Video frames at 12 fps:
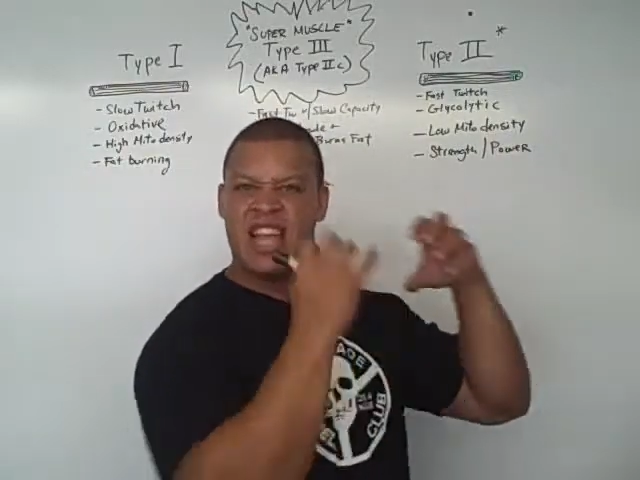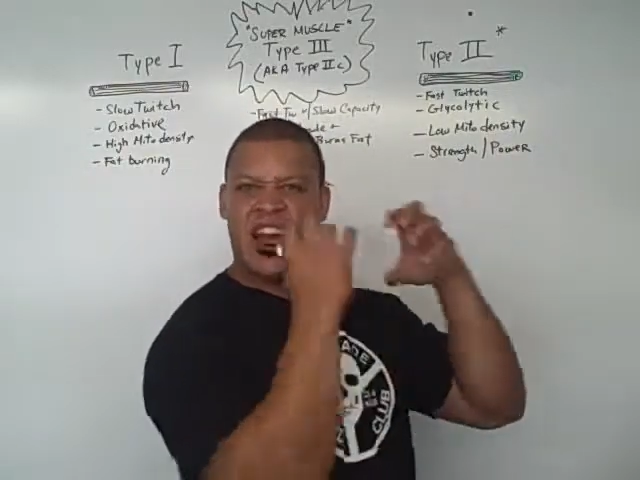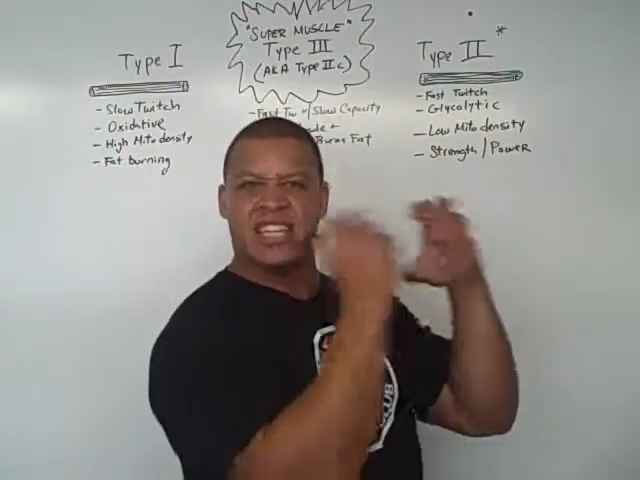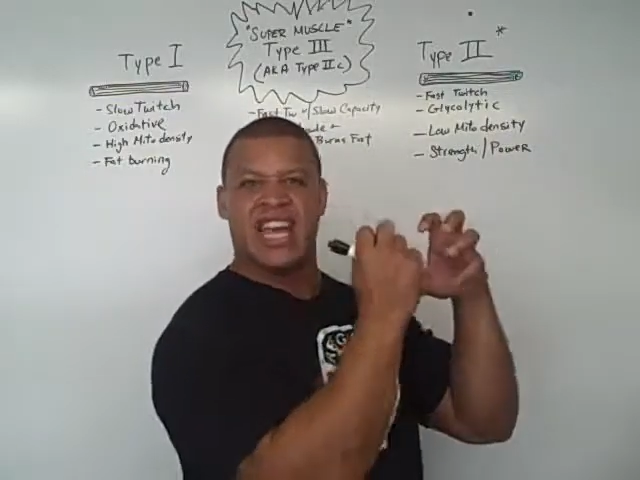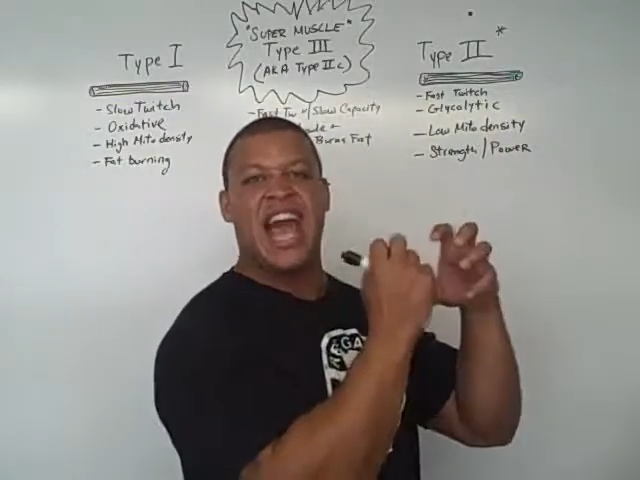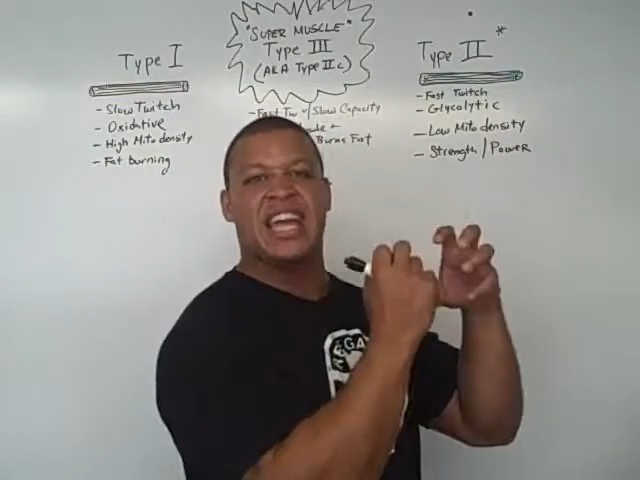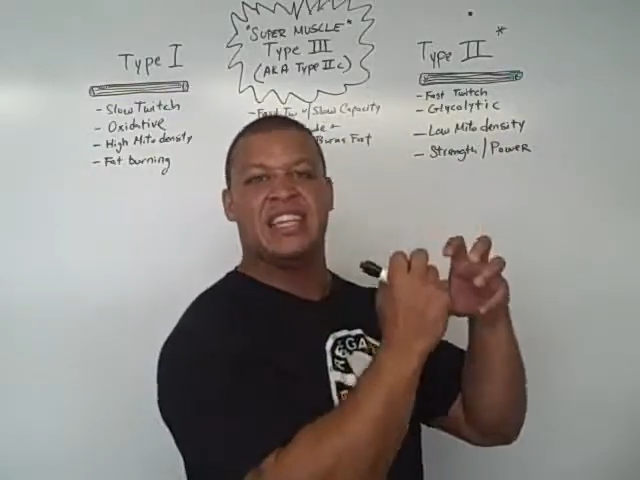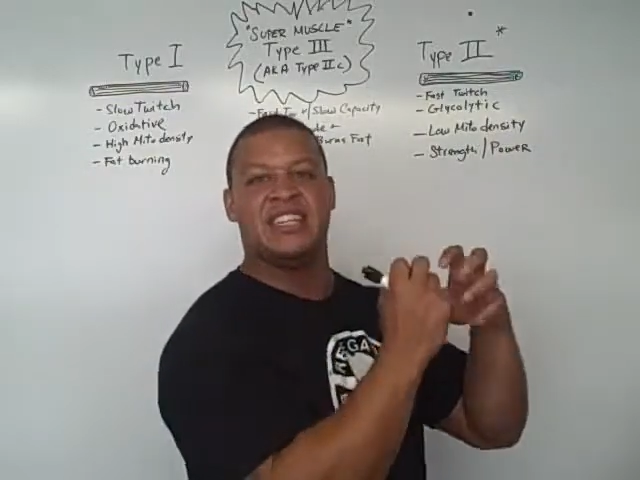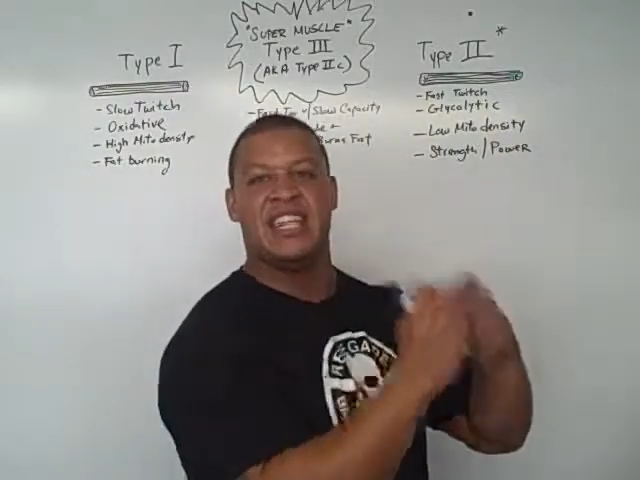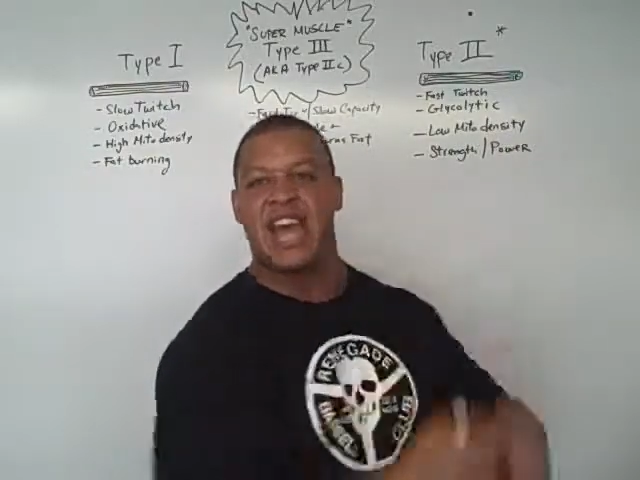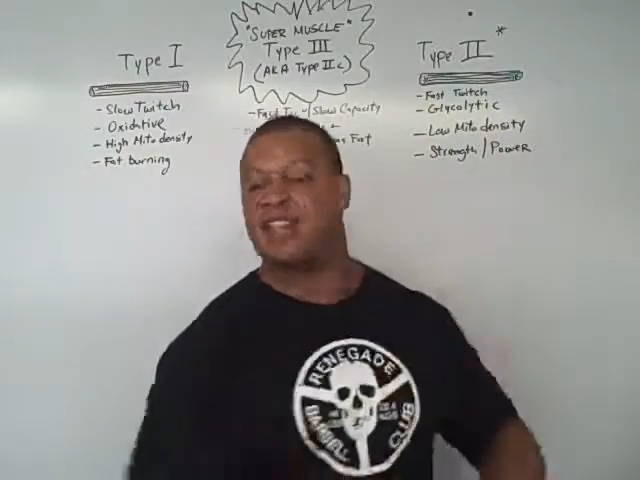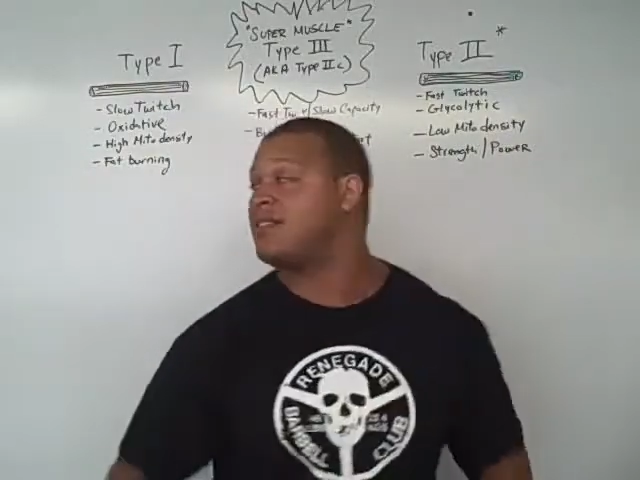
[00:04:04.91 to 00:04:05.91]
It's not tight
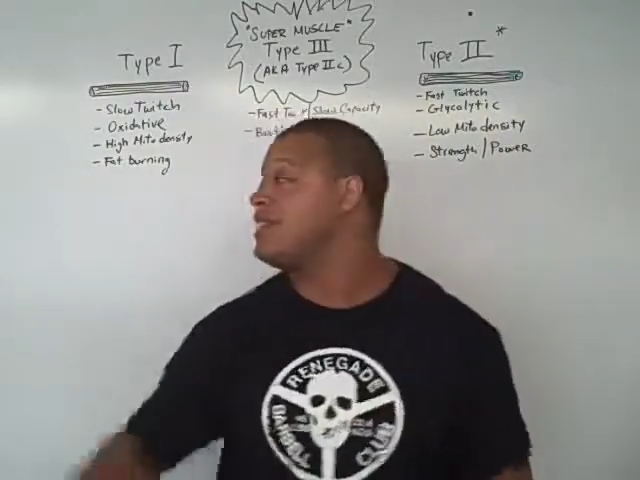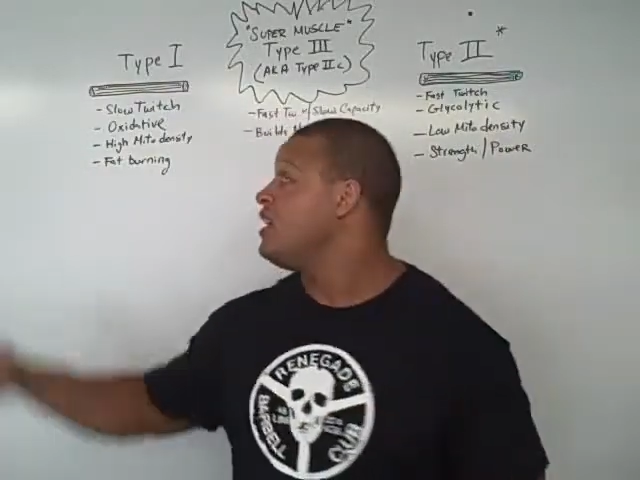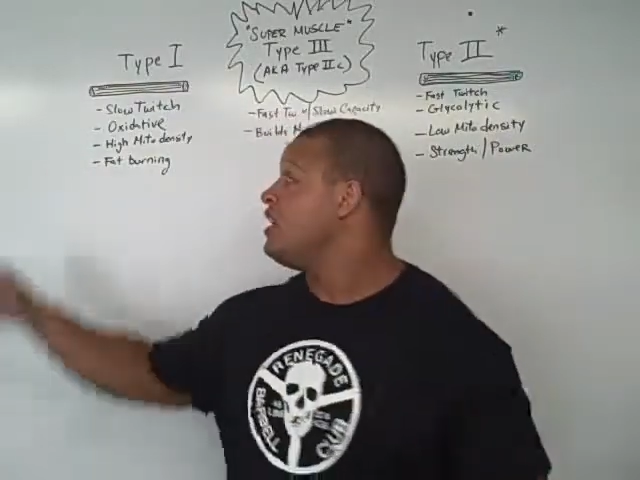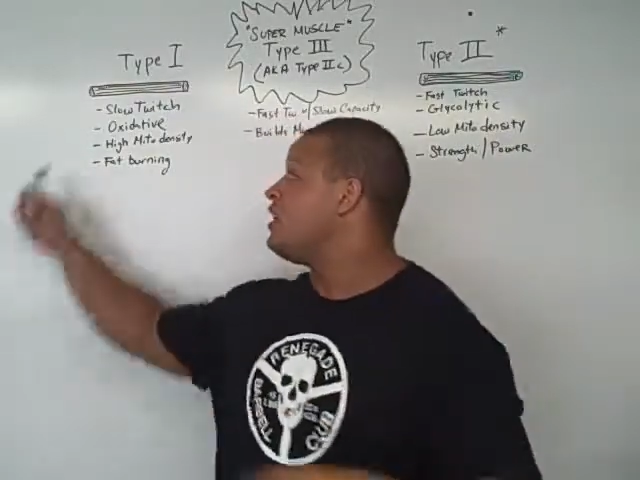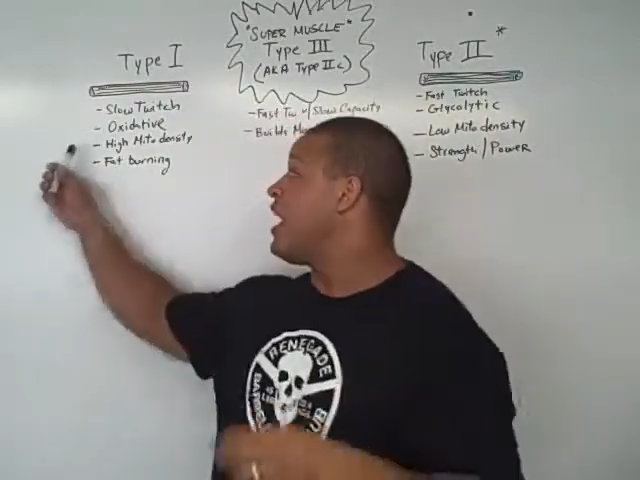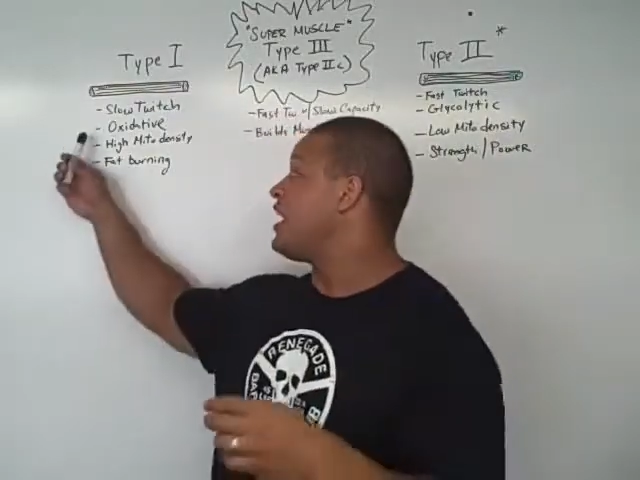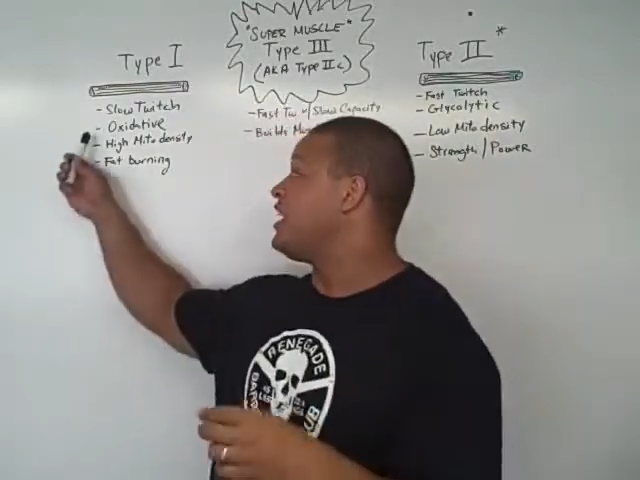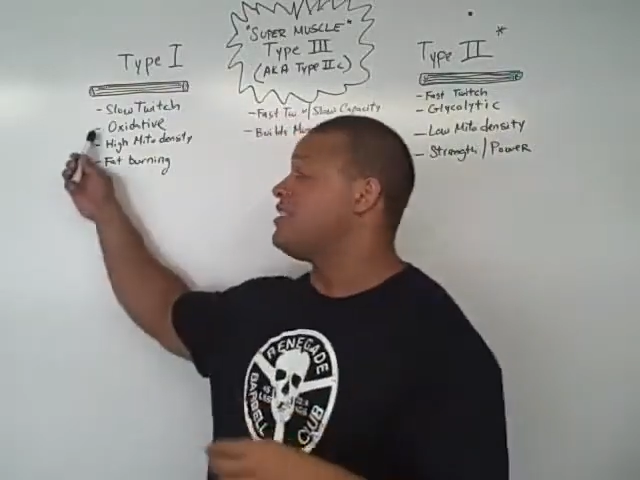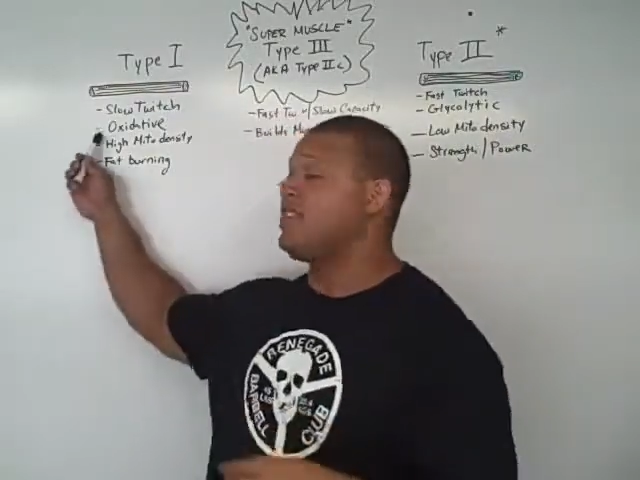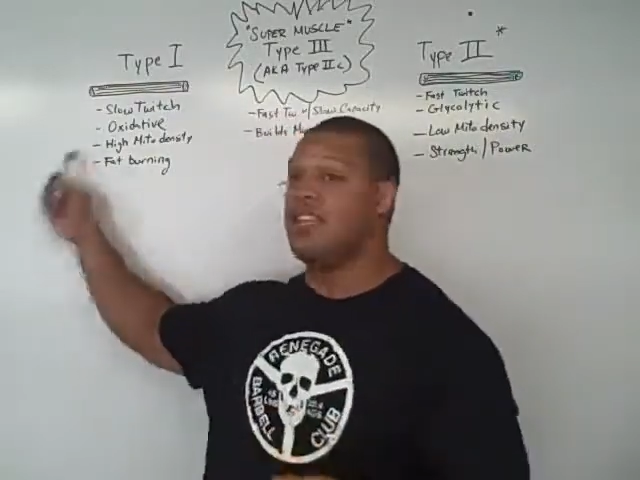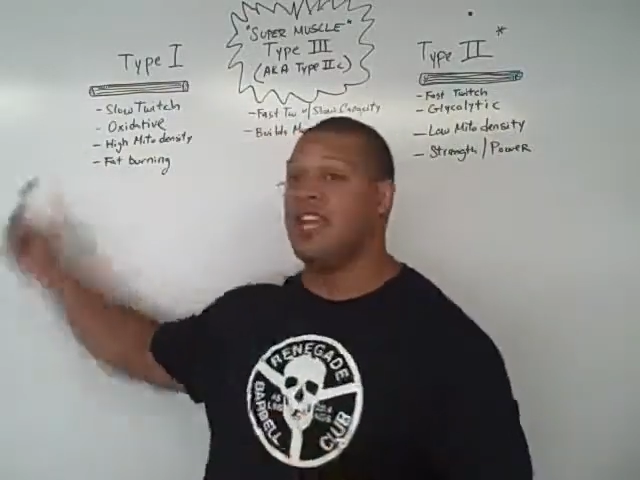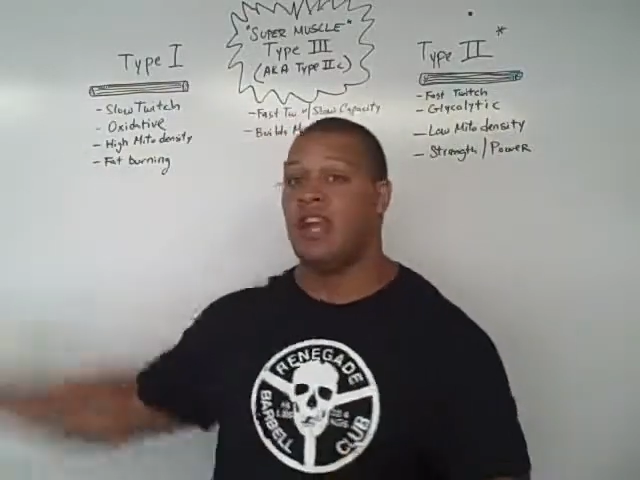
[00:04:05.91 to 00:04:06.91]
and dense like it
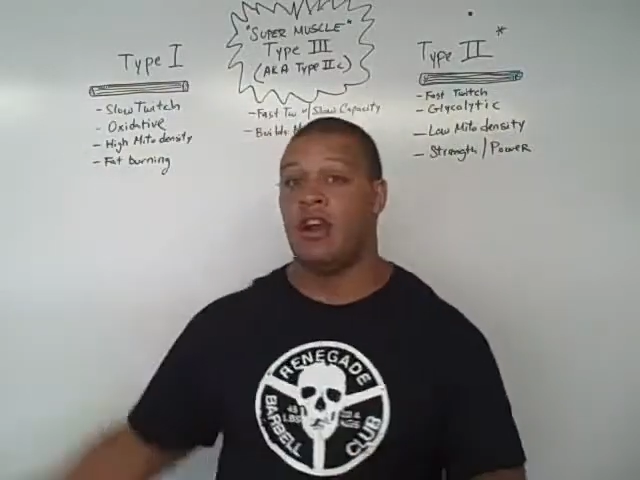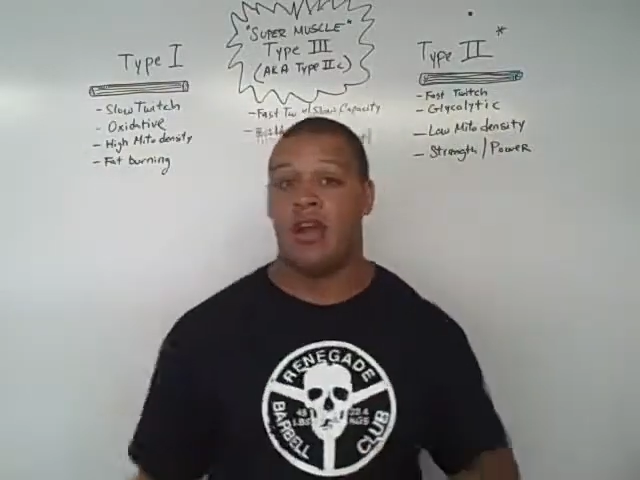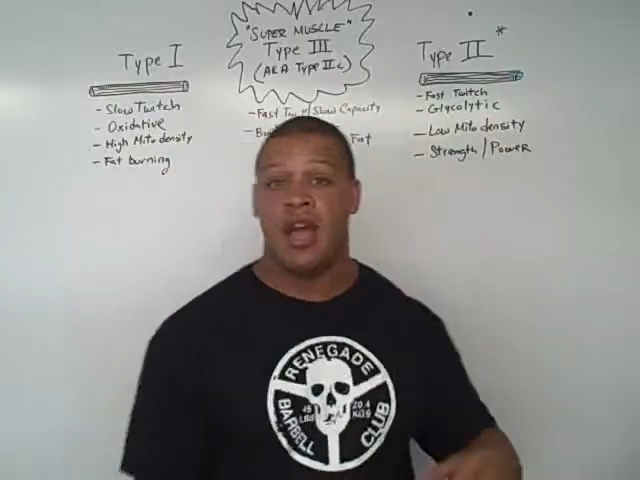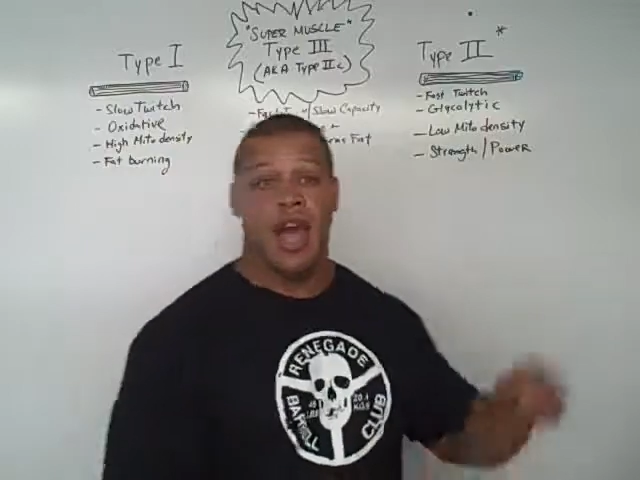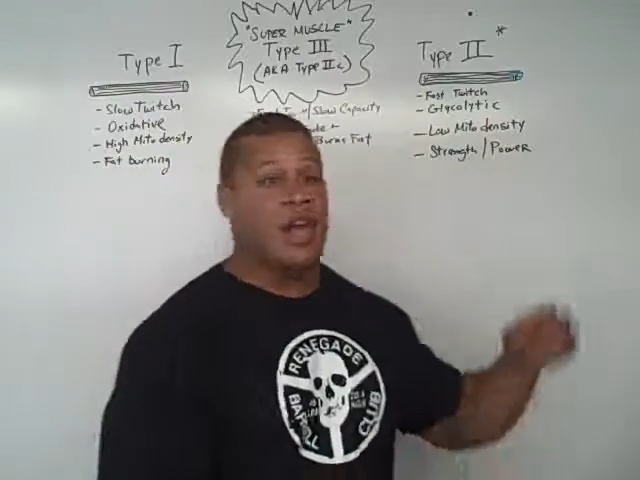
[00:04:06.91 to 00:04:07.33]
is in here.